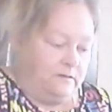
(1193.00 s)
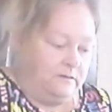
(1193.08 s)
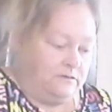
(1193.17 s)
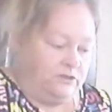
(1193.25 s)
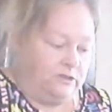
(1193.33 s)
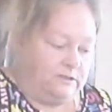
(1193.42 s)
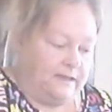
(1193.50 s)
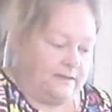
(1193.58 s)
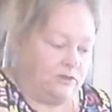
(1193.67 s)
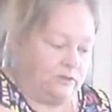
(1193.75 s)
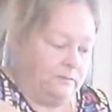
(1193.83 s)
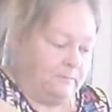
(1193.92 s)
She's
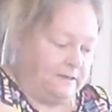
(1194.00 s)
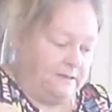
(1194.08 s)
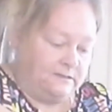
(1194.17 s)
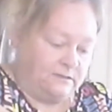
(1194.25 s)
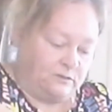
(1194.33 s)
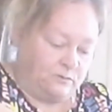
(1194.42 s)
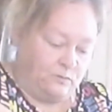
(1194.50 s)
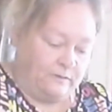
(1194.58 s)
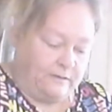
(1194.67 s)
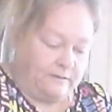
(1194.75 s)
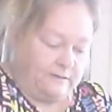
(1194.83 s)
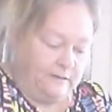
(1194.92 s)
actually, my niece is the one
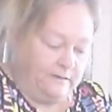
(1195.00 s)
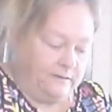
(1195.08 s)
that